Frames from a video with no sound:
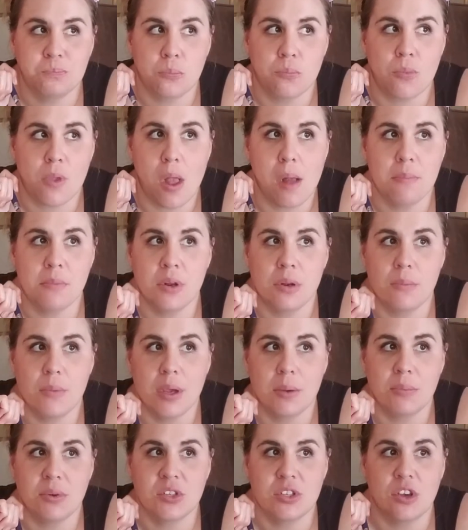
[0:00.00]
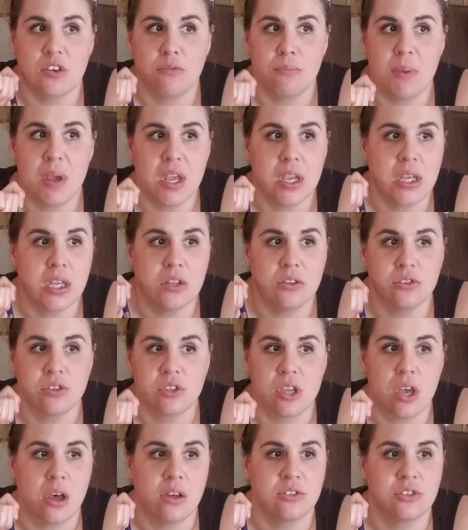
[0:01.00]
I'm going to make myself bacon,
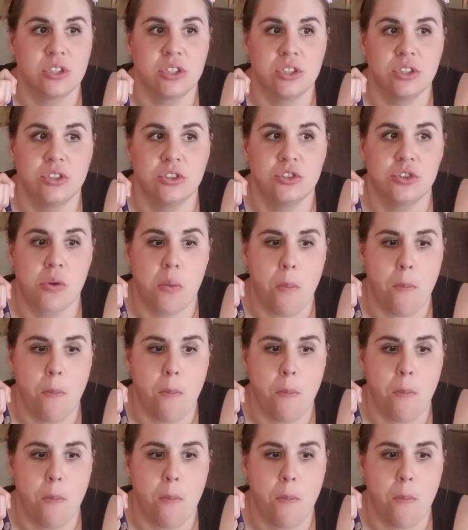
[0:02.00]
sausage.